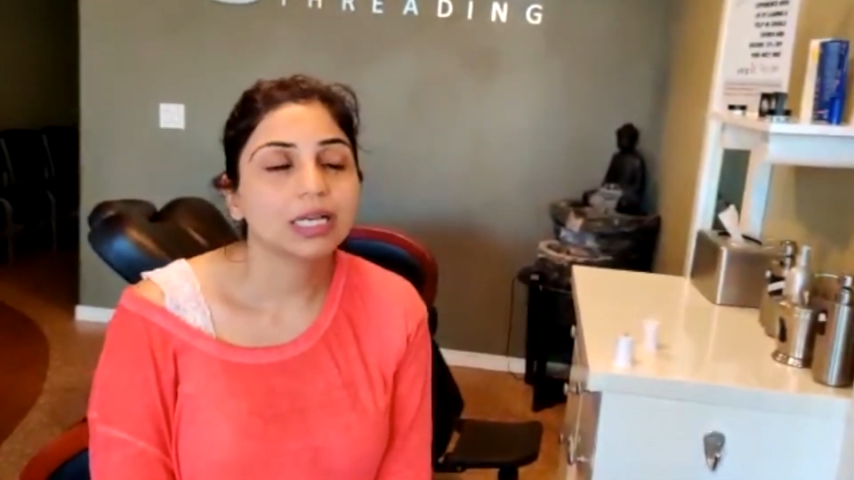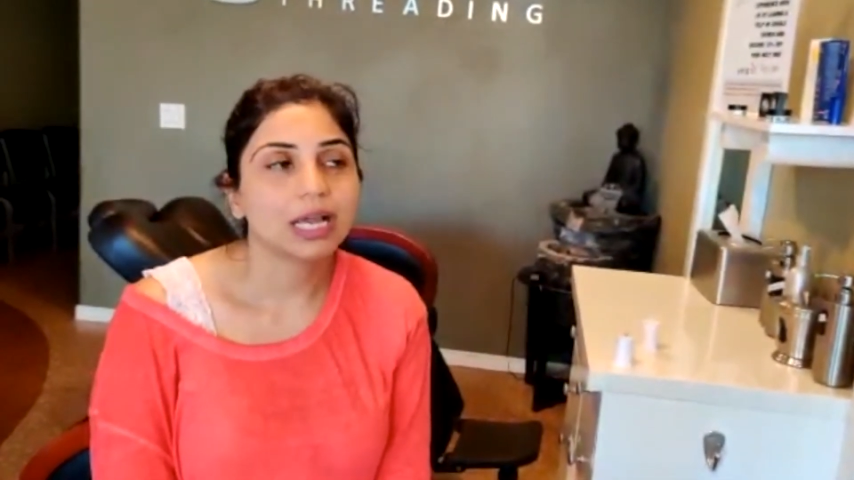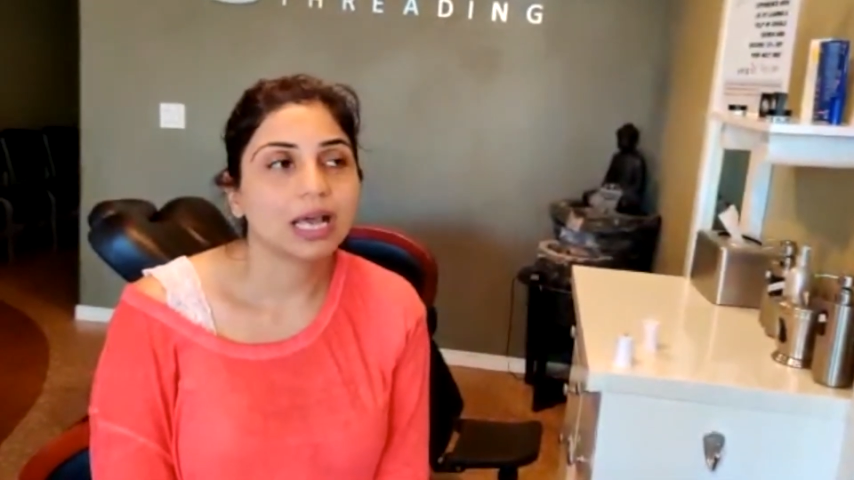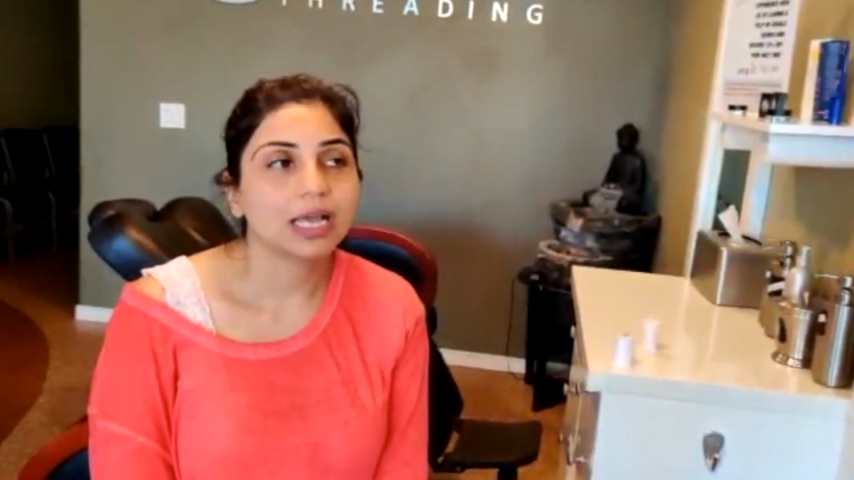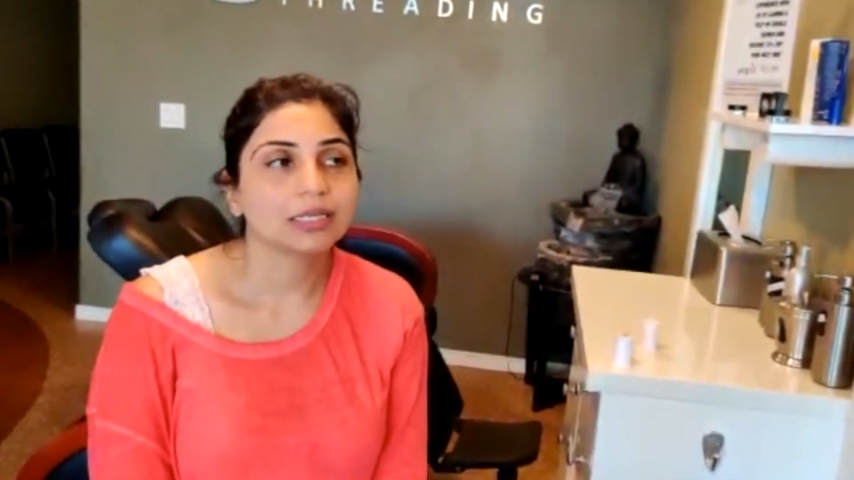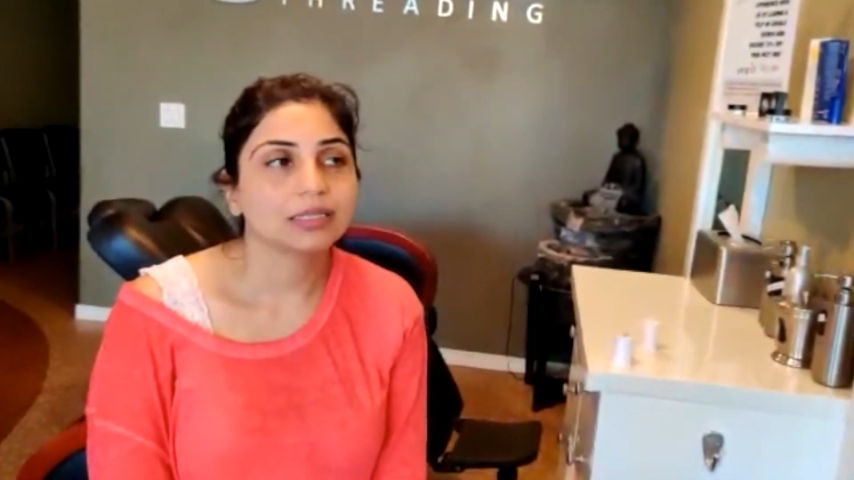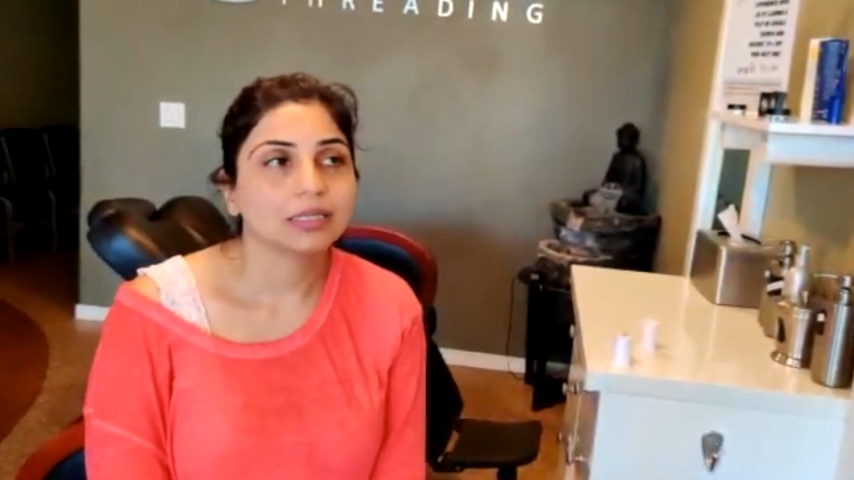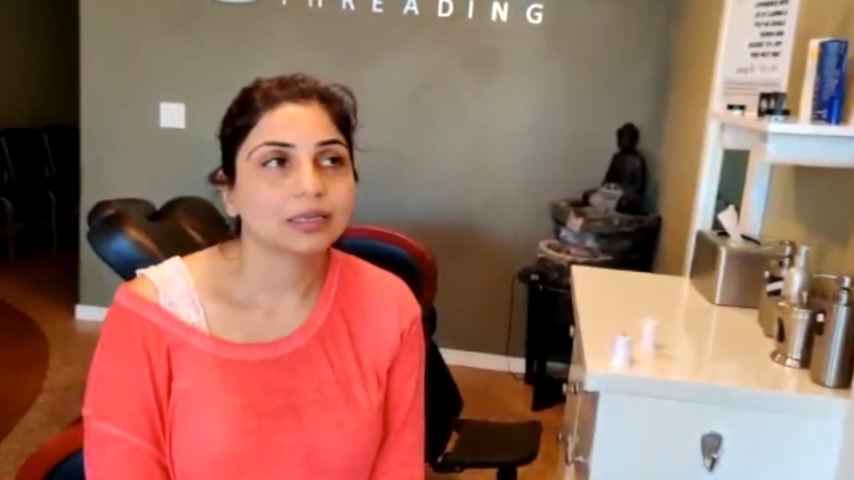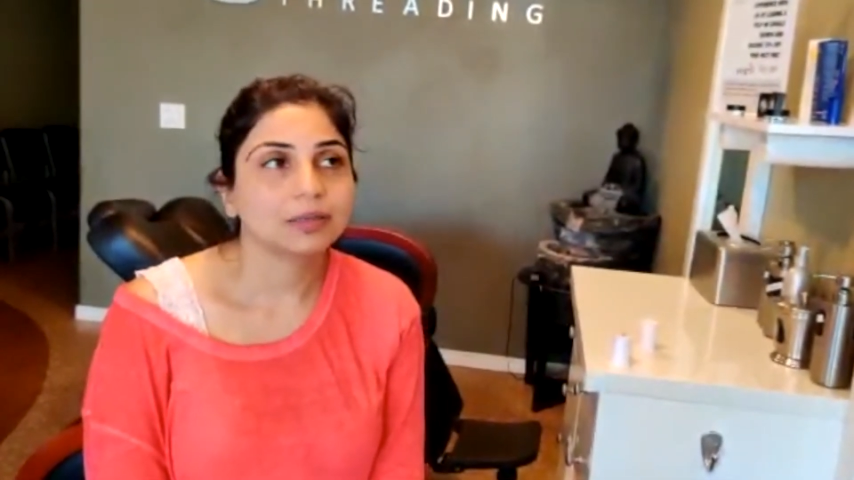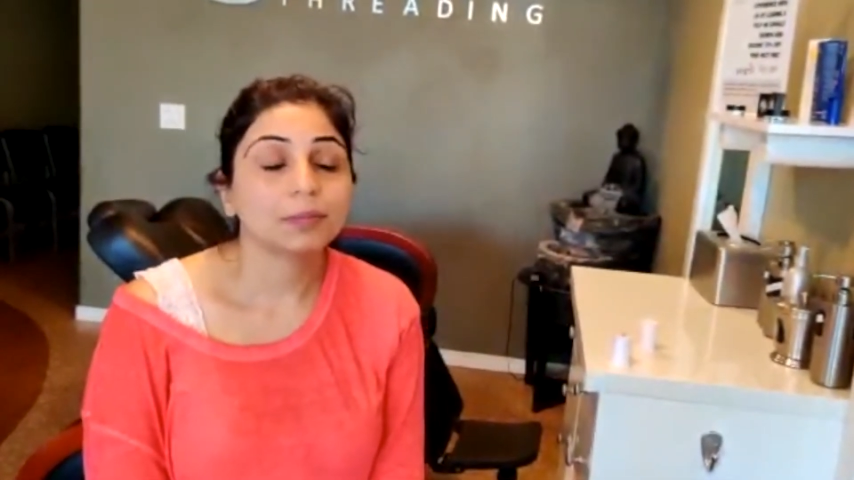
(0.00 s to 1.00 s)
And
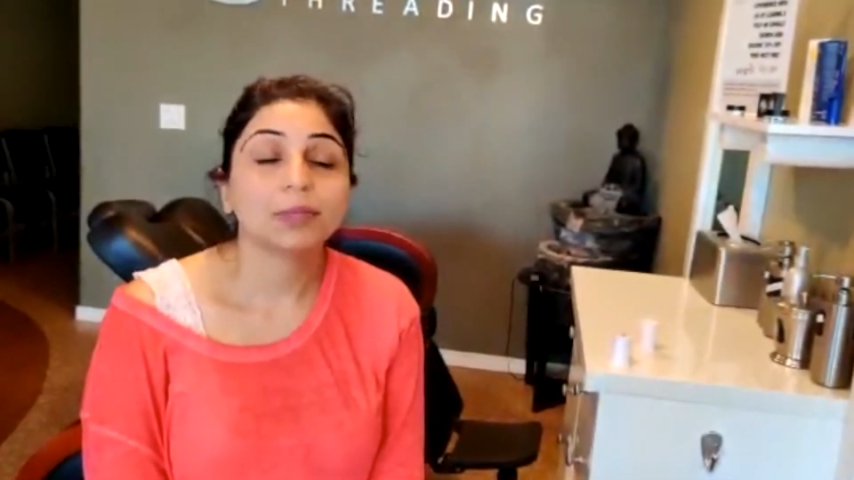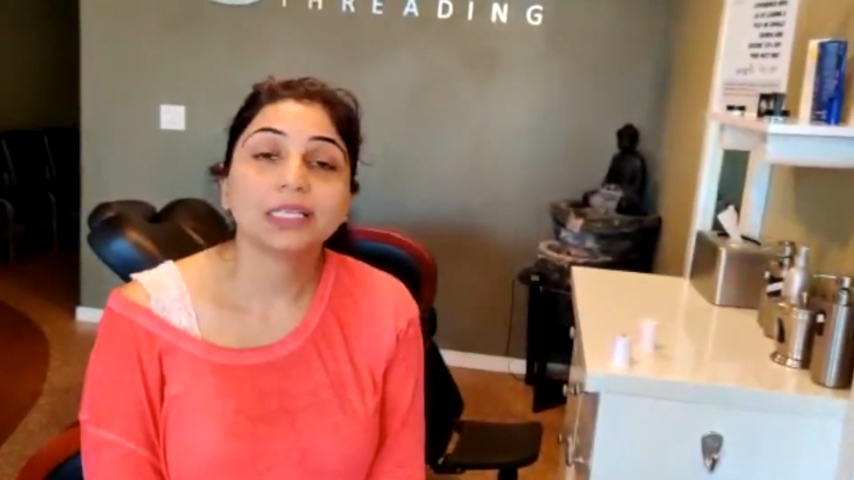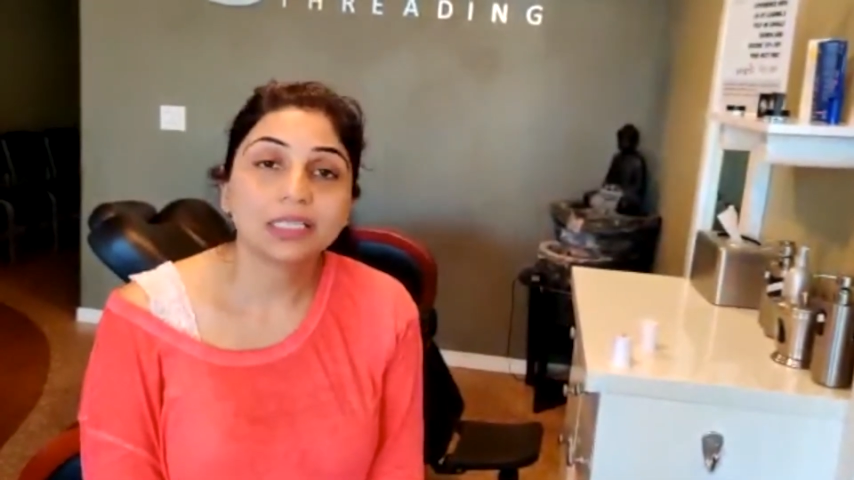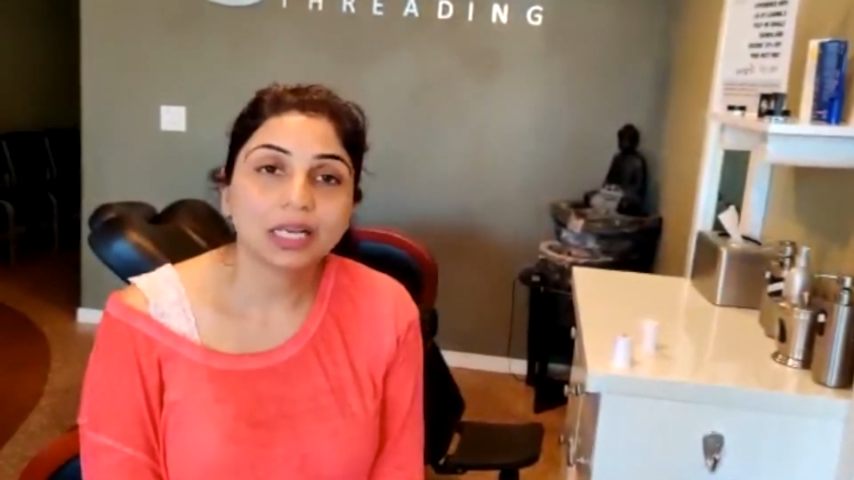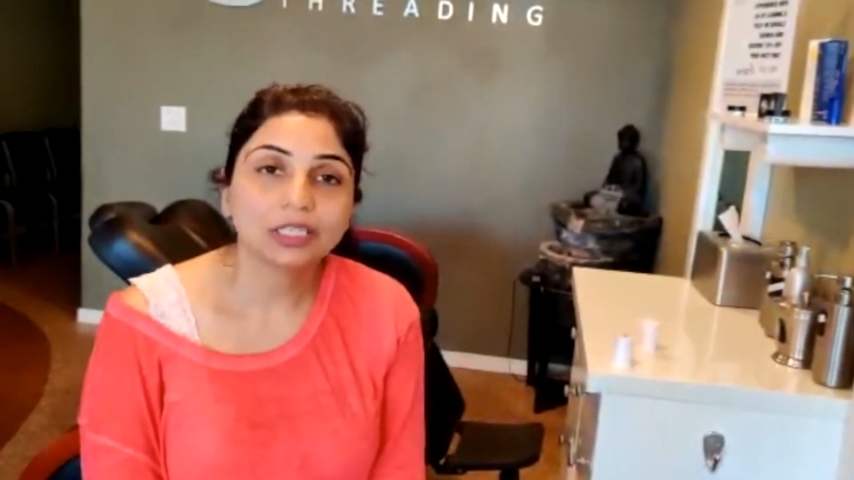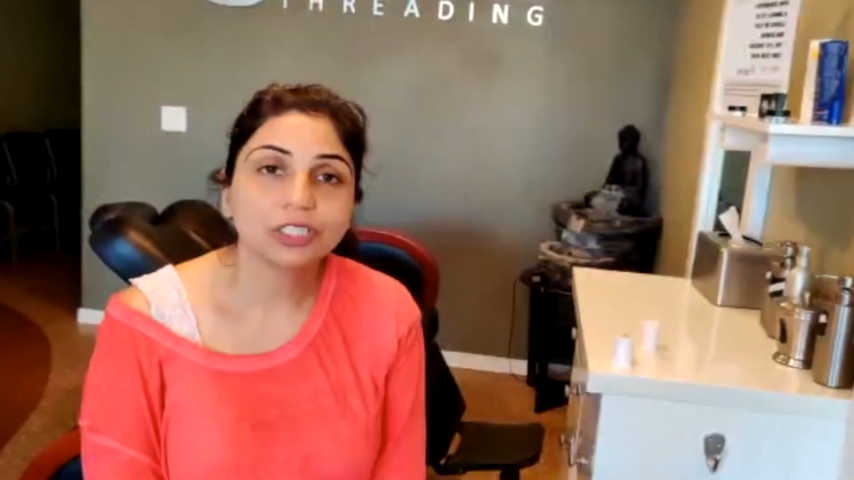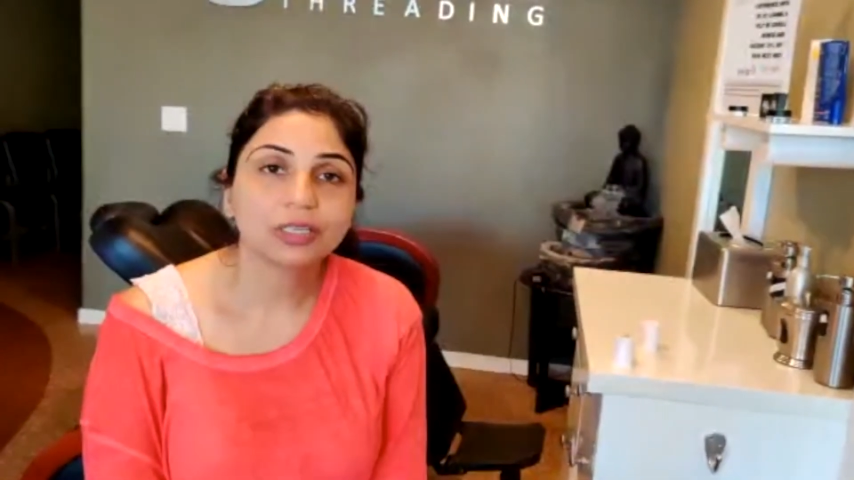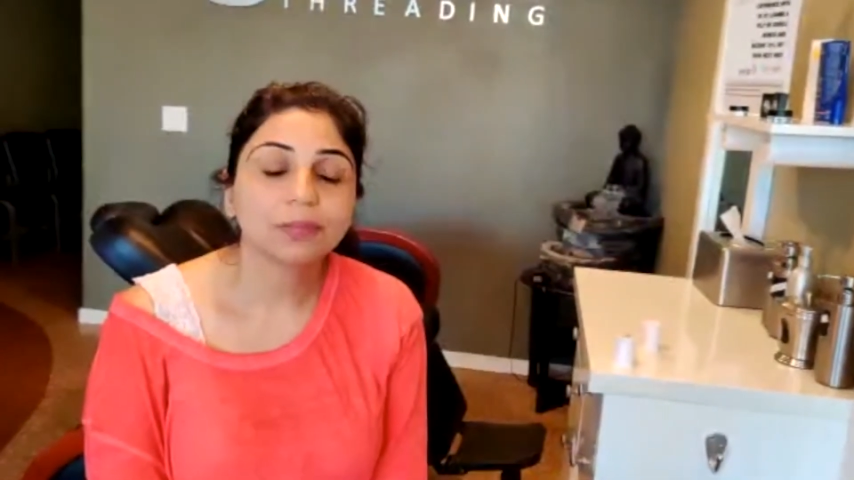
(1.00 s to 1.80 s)
be in touch.